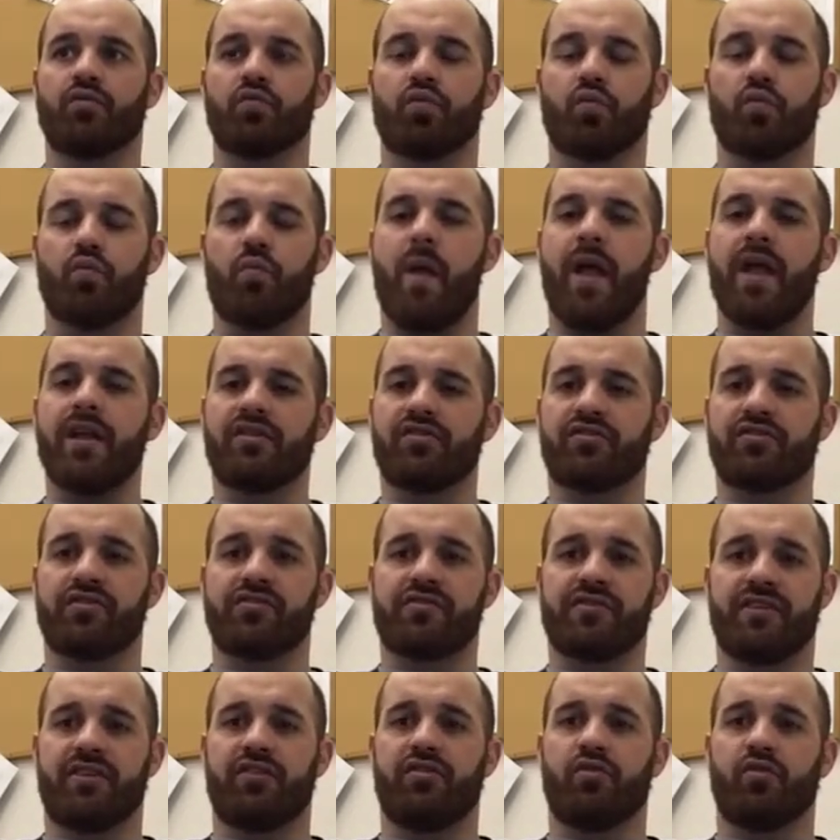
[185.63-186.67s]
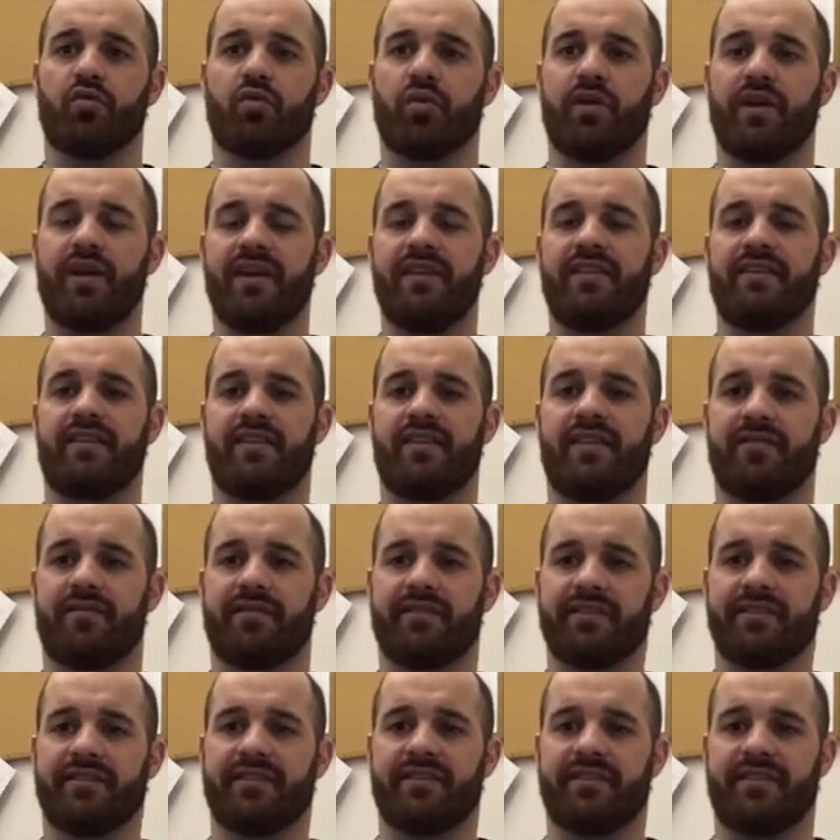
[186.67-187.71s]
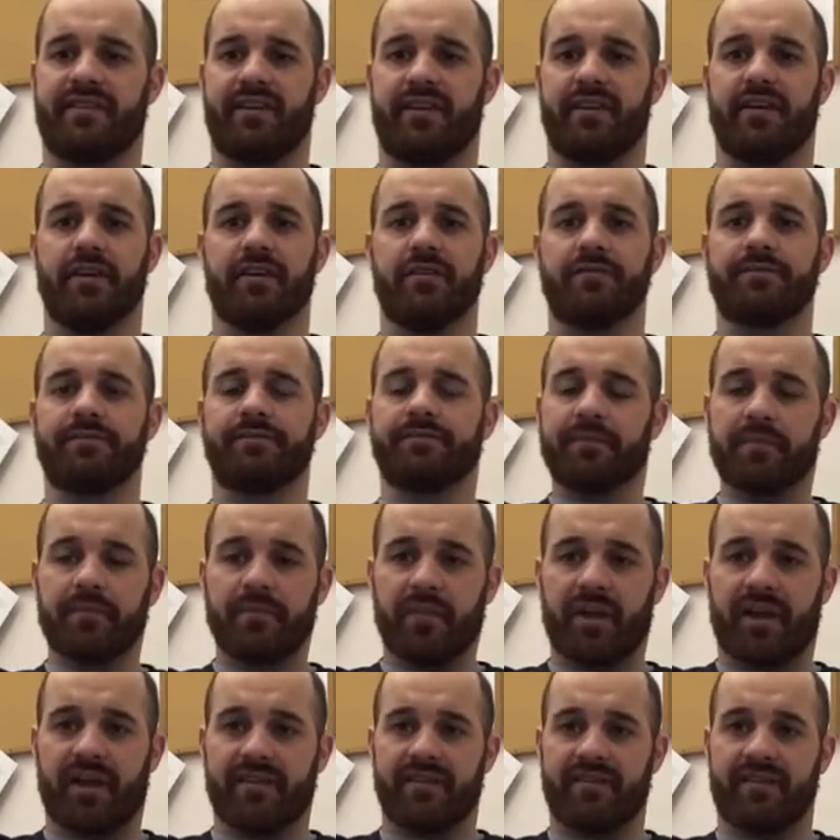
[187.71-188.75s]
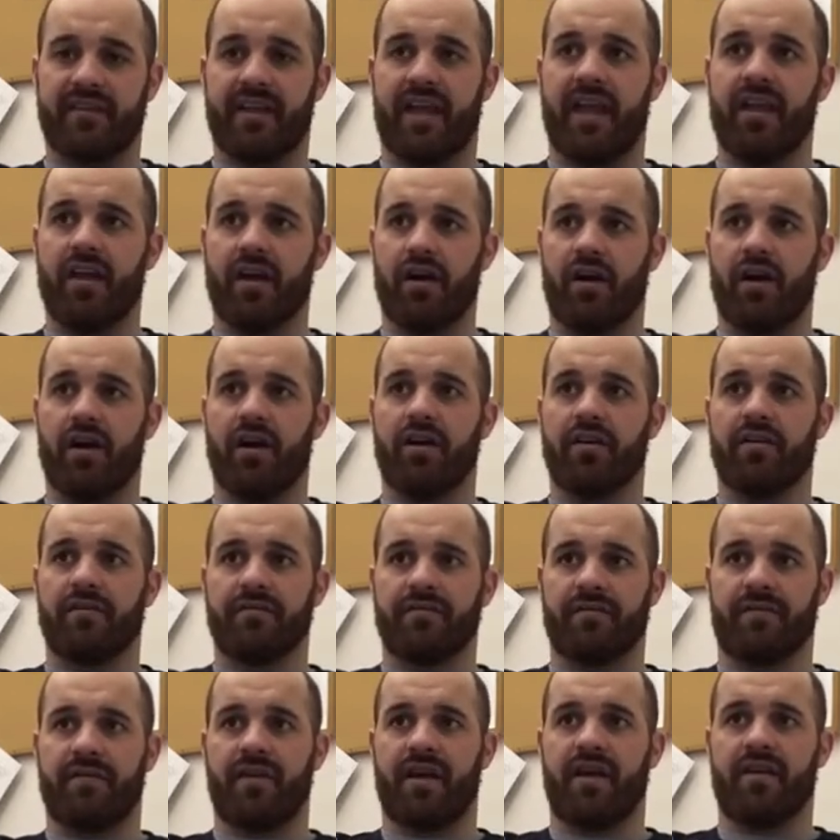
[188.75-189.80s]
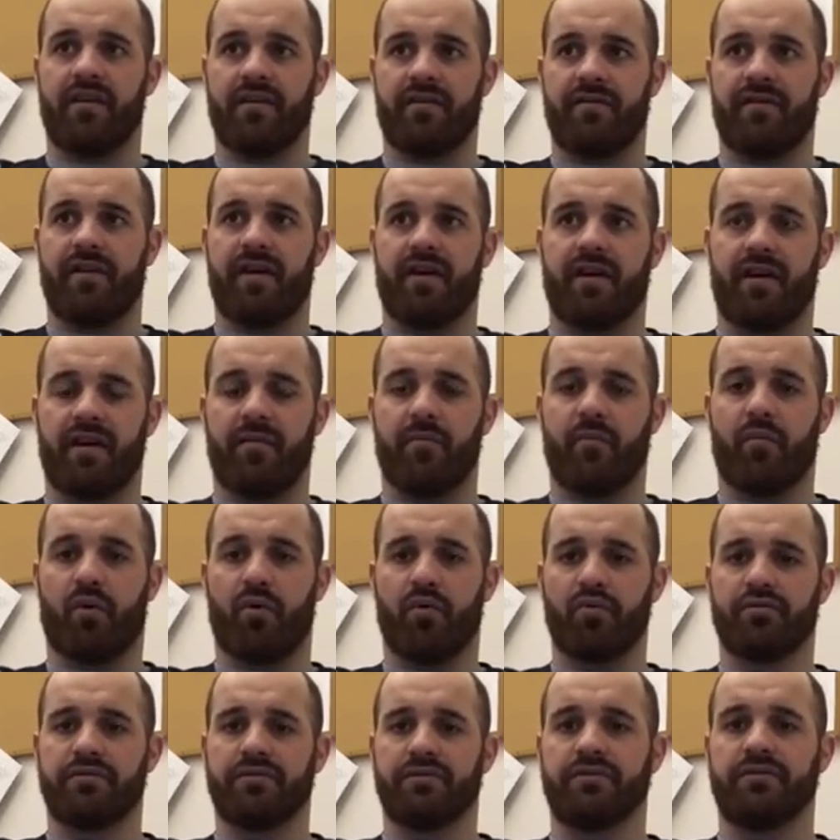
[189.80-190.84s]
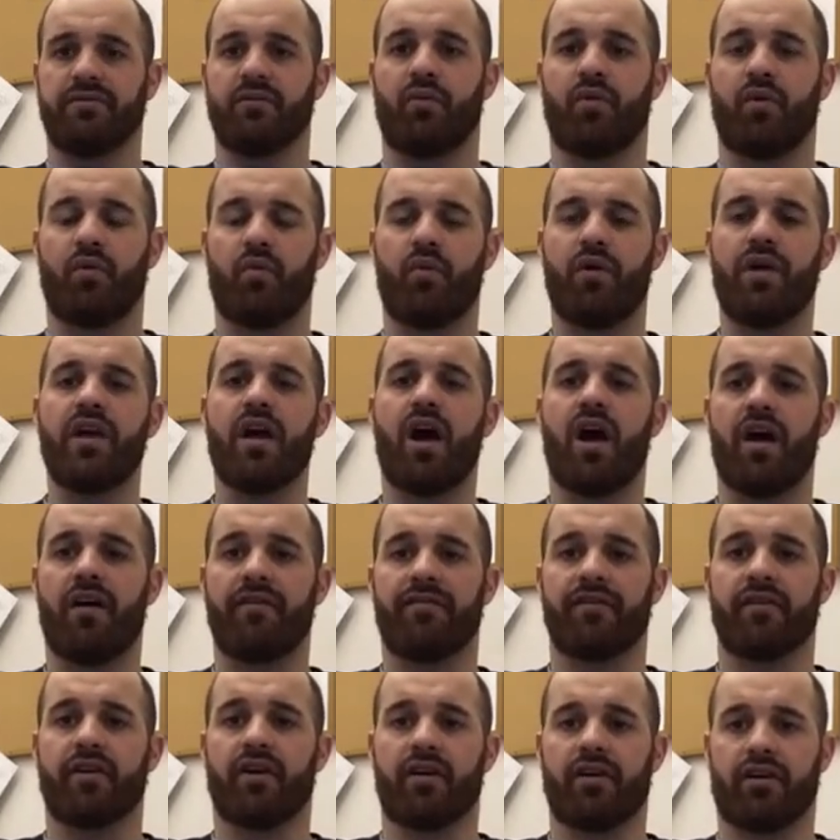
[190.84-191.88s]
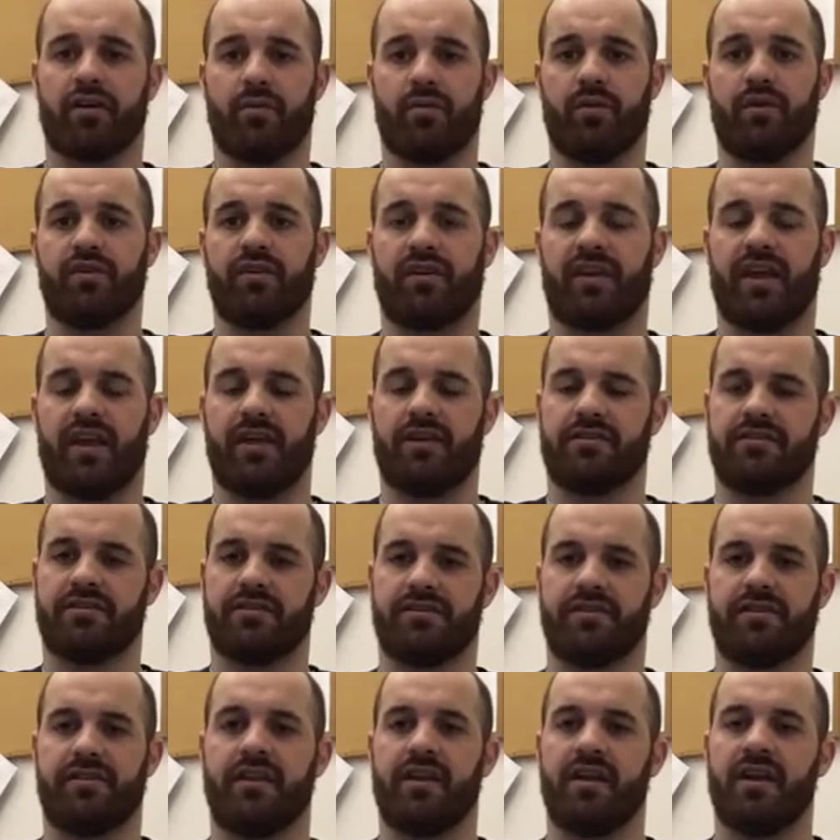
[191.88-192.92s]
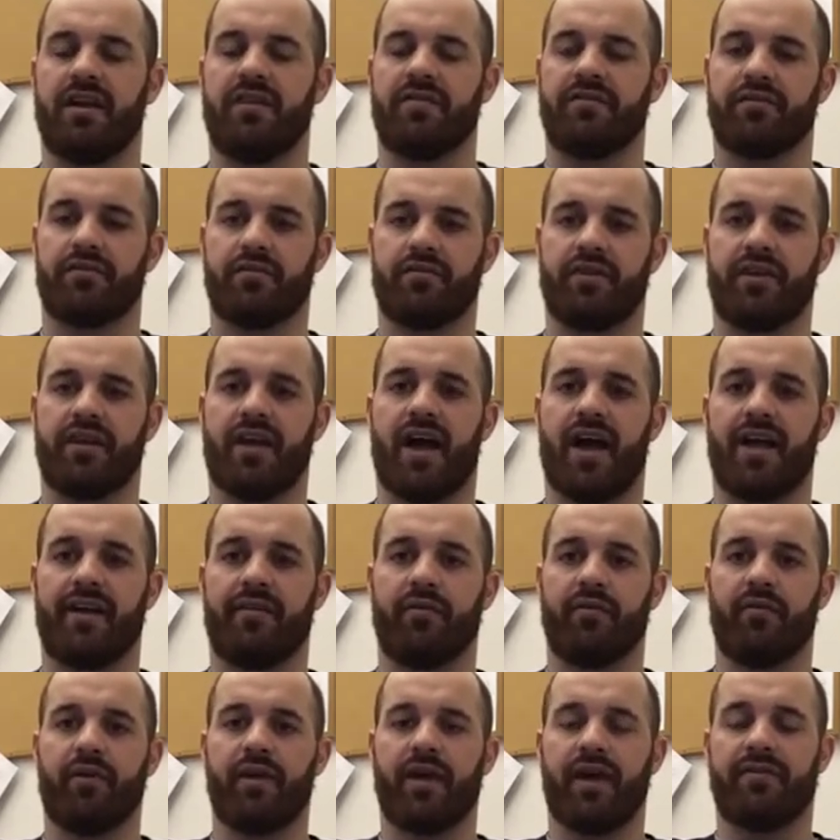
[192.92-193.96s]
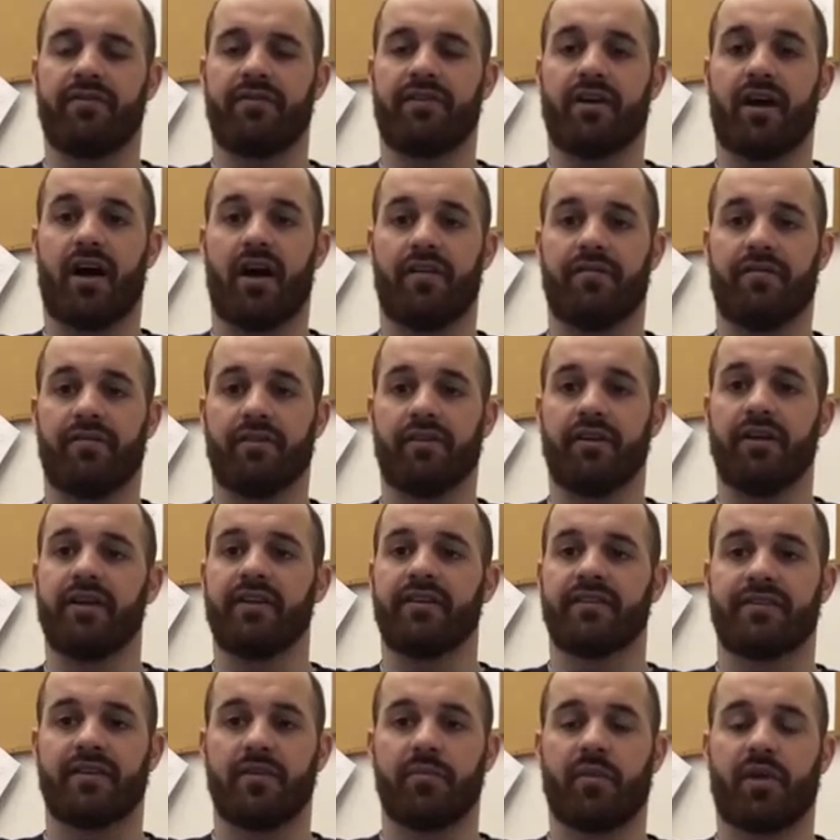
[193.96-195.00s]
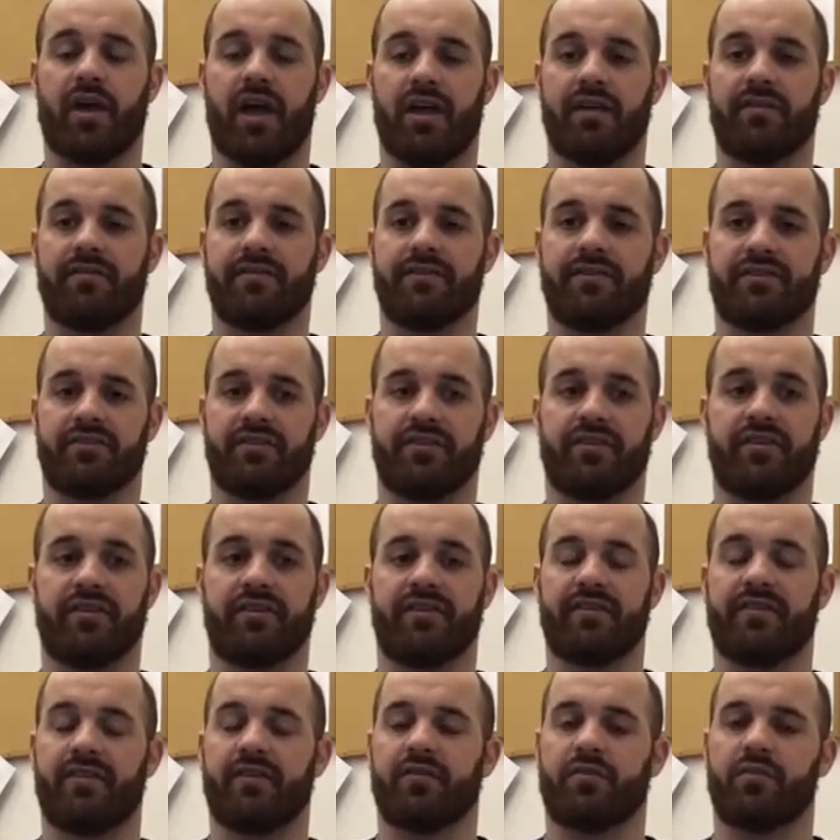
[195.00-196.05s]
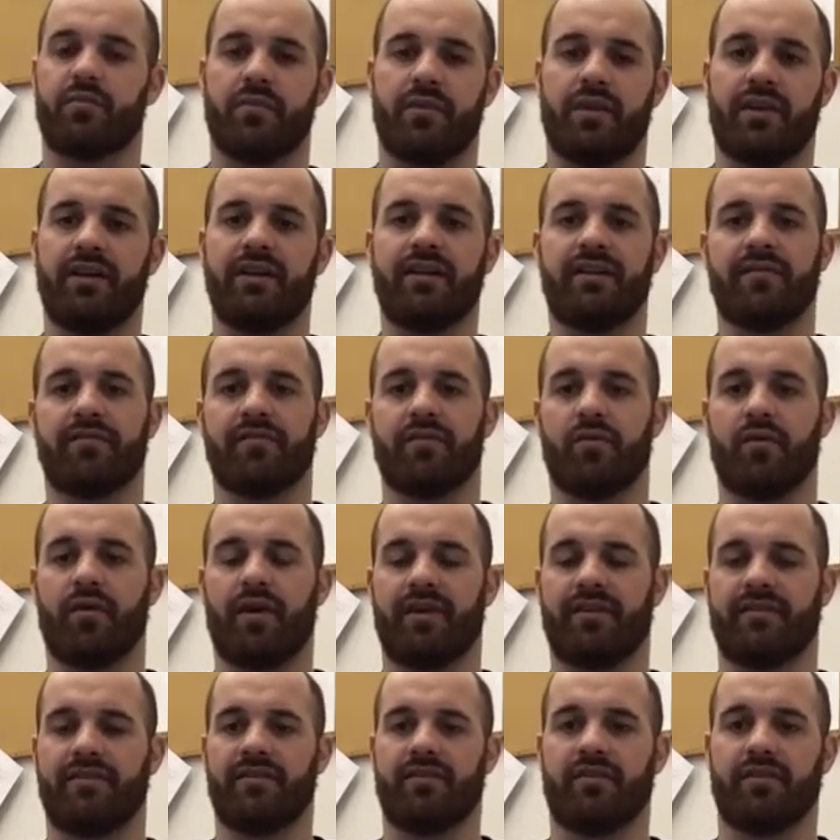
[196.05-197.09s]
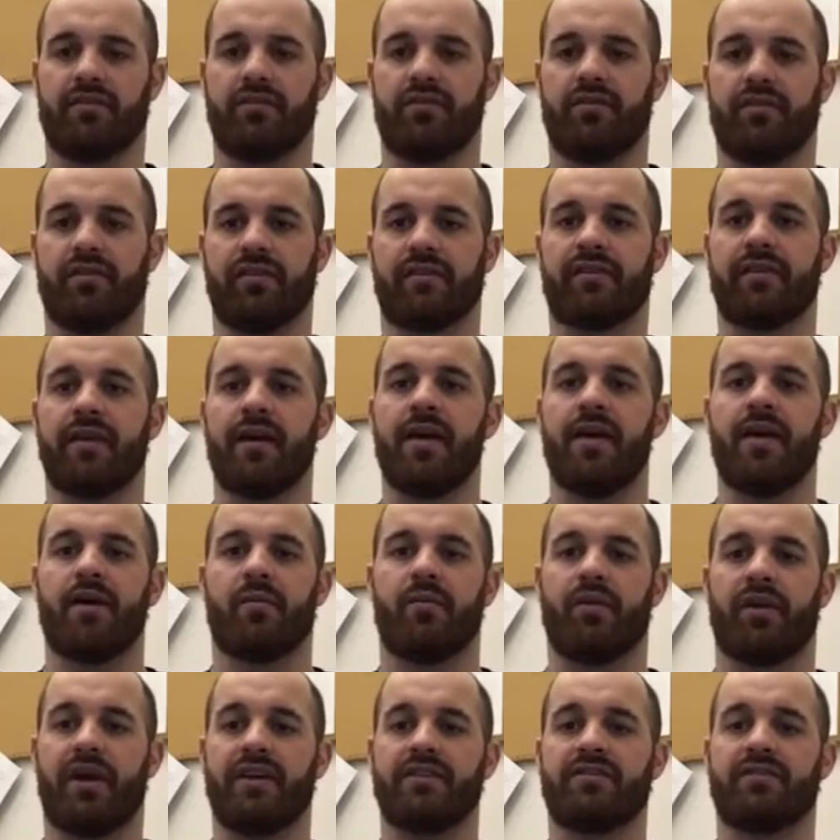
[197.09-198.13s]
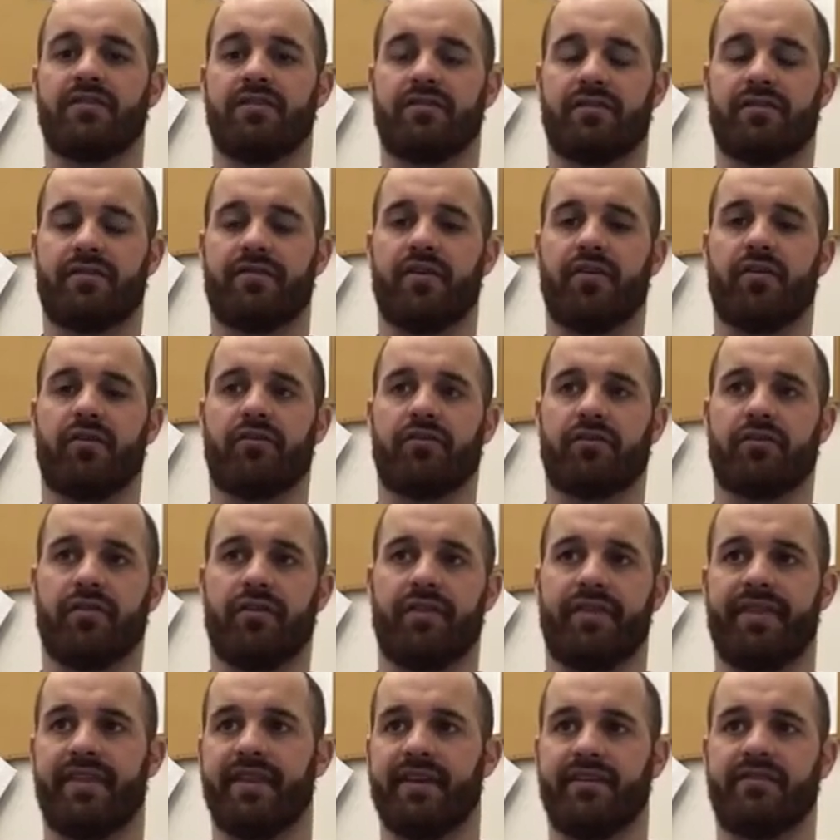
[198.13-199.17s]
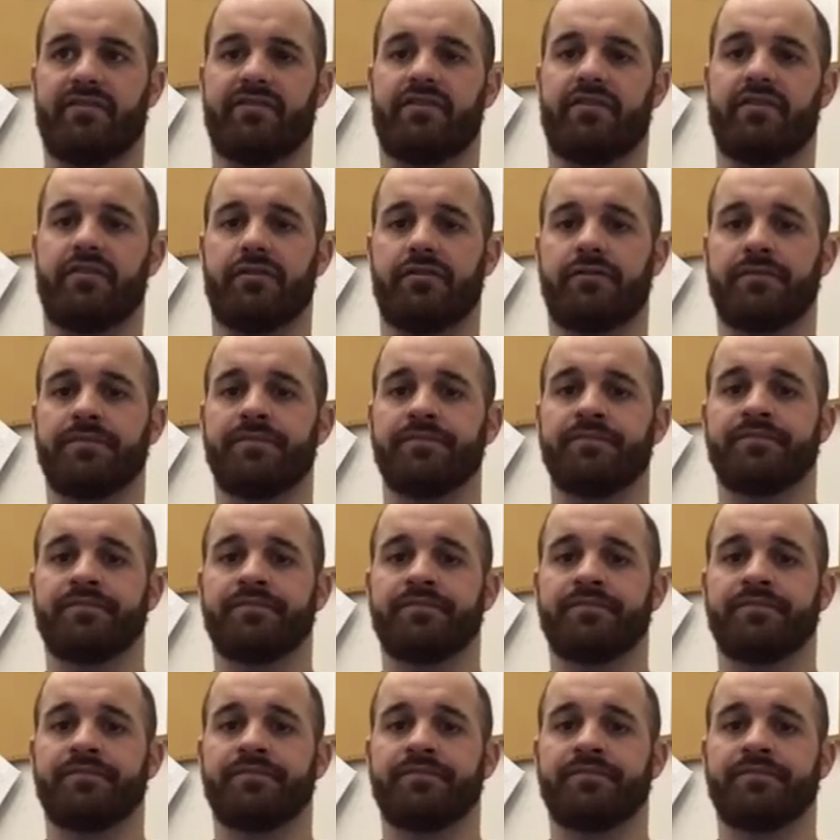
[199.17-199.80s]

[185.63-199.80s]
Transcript: Make sure that you read the differences here because they are very, very important. When we offer our communication through the audit, we have to offer some kind of an assurance. There's many different ways you can do this, but I chose to focus on these two.